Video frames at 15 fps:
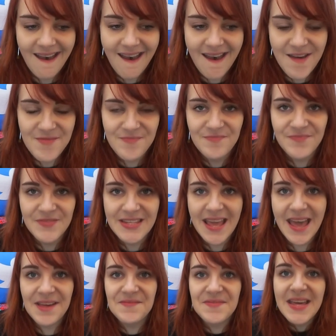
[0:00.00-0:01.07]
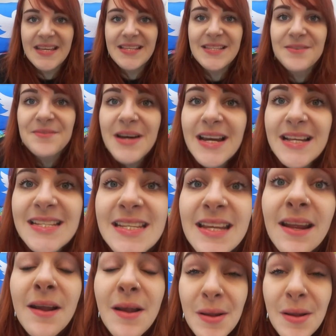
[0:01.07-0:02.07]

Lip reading: So yeah, thanks so much.